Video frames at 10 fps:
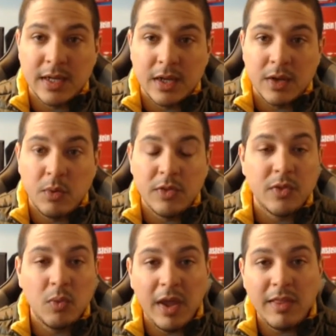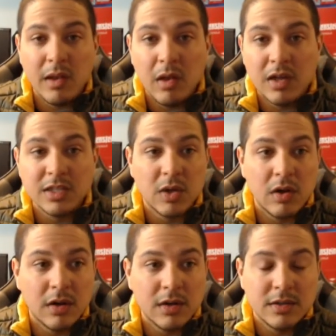With the way the laws
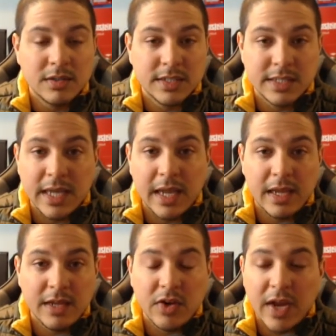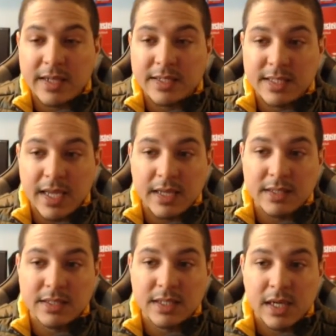are today in the United
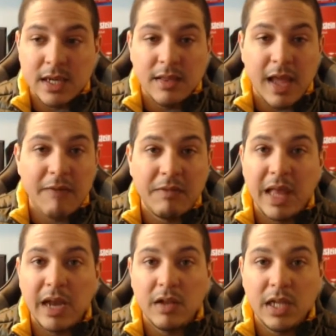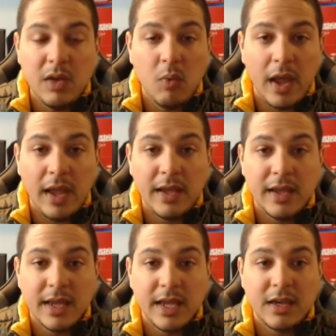States, they have a lot of leeway
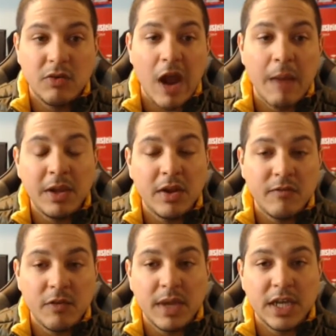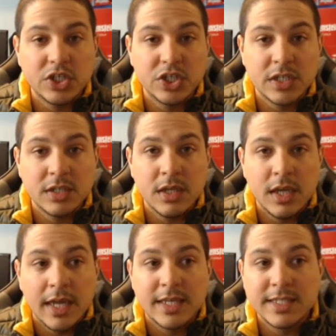in grabbing your information,
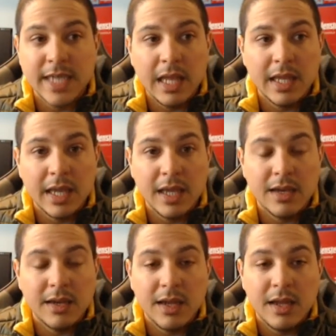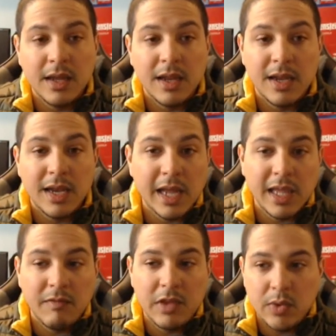selling it, and not
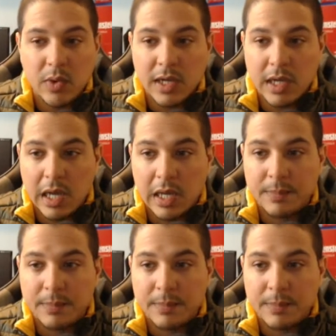giving you a cut.